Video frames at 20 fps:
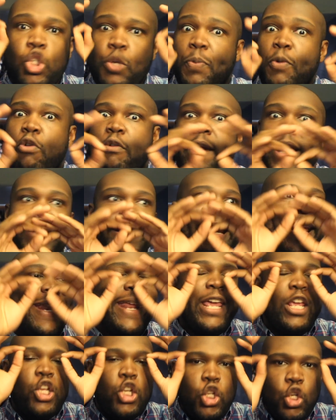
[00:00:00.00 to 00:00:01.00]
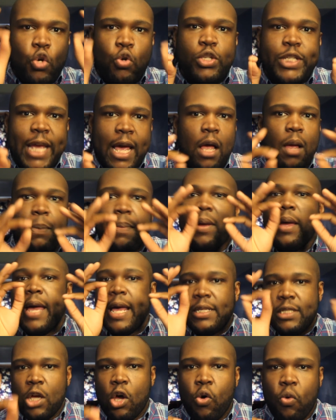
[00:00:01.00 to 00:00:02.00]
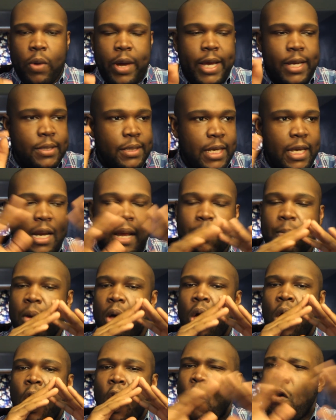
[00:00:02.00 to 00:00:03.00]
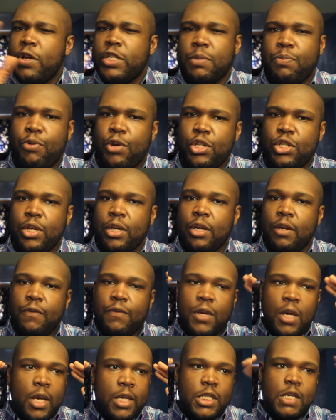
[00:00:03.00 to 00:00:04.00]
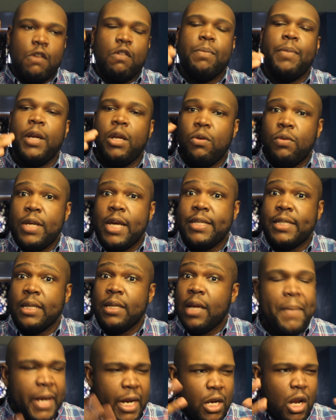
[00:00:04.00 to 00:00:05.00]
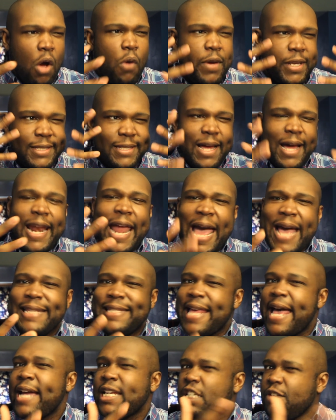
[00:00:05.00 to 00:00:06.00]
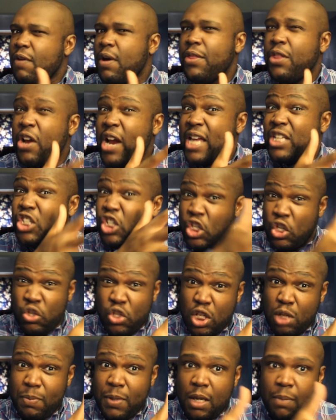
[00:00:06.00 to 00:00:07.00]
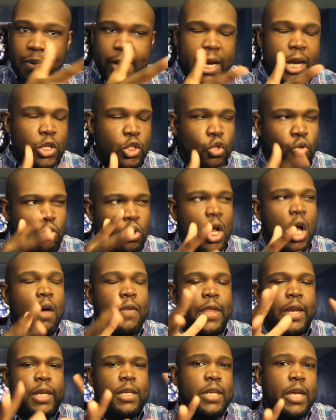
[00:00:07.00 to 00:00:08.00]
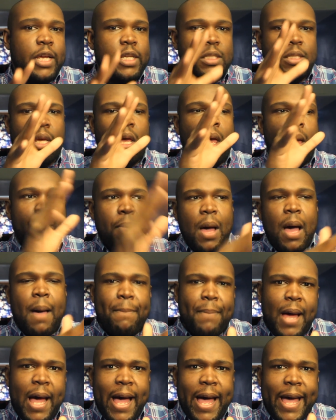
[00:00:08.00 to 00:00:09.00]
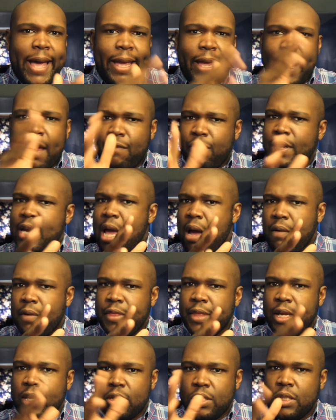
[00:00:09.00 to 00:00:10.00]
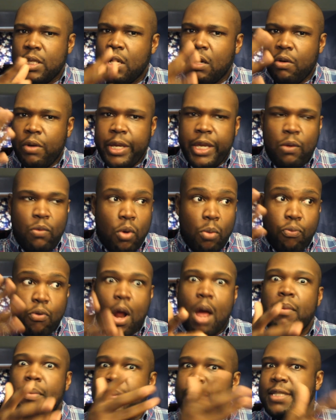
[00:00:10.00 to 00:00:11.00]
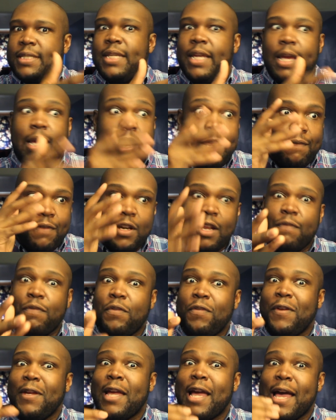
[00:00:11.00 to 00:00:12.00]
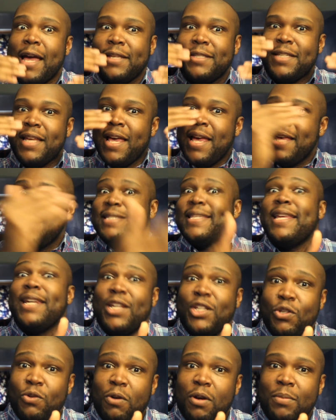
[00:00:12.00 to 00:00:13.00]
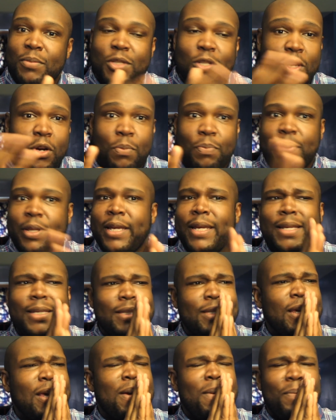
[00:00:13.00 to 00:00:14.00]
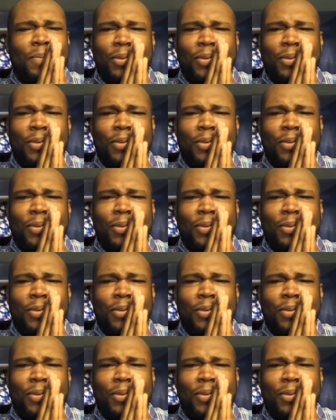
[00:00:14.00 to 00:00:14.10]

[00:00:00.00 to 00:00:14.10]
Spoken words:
super great and a huge help as always. And I'm always appreciative to everybody who does it. I mean, I know he's not as active on there as he used to be, but I do know that he does pop by every now and then. So he will probably see it if enough of you guys send it to him. So please,